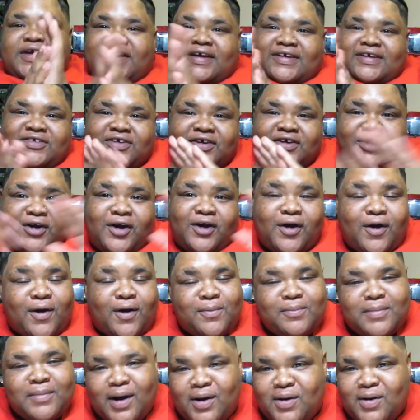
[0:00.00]
It's your girl
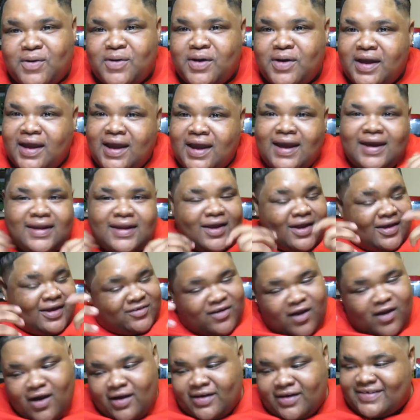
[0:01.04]
Mo, and as
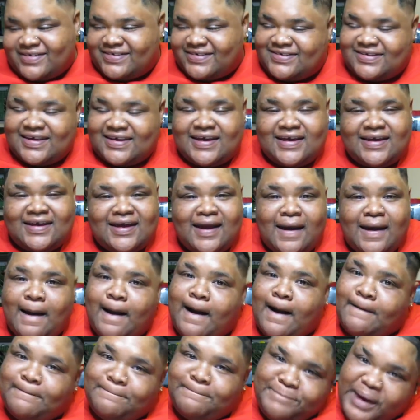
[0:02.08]
y'all can see,
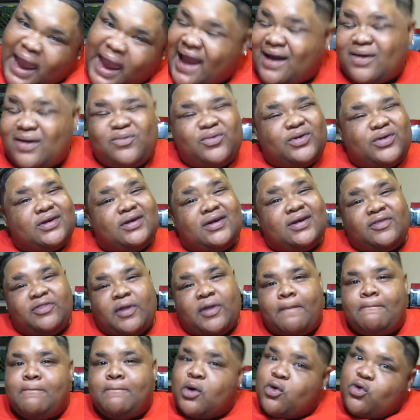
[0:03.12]
I'm back with another
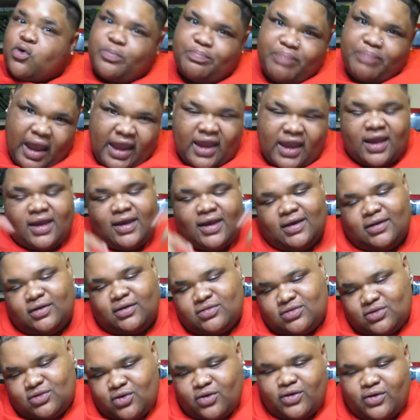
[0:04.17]
mukbang and a
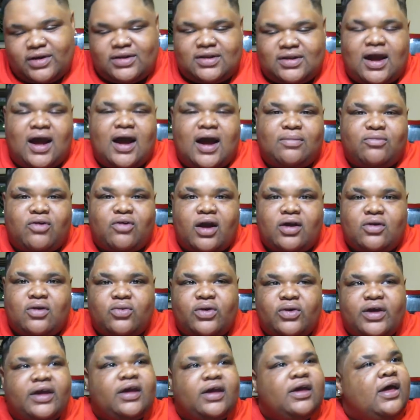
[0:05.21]
story time right
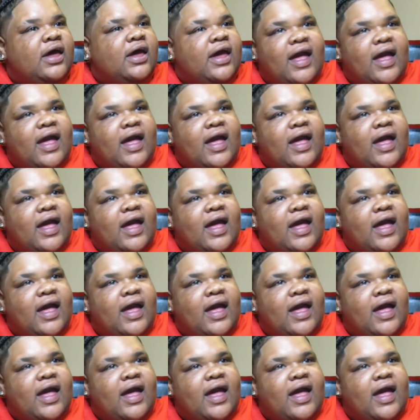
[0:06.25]
quick.